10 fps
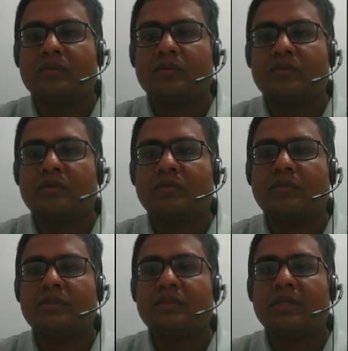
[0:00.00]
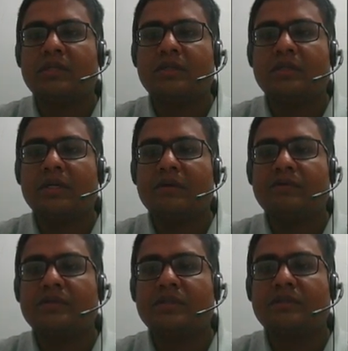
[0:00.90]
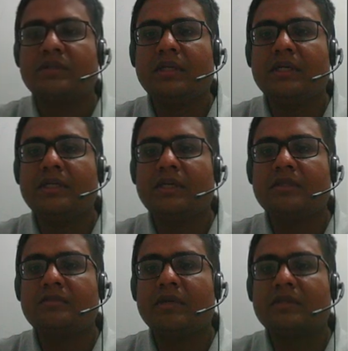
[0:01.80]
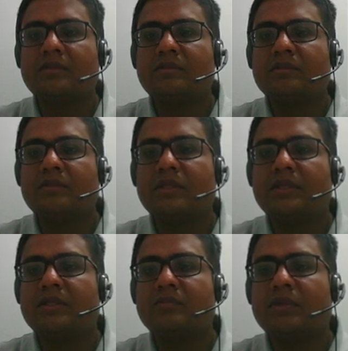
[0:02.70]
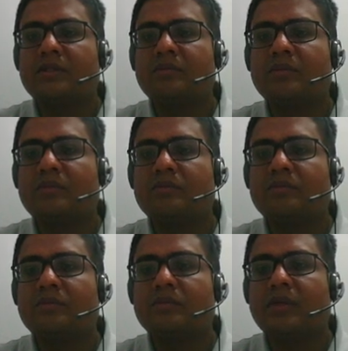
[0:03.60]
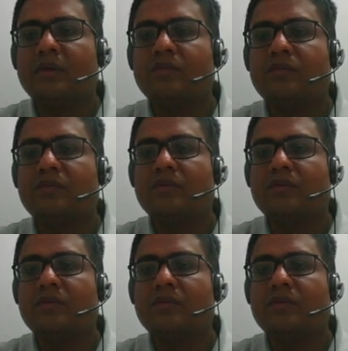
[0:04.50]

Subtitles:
it means that efficiency eta is maximum. Eta is maximum if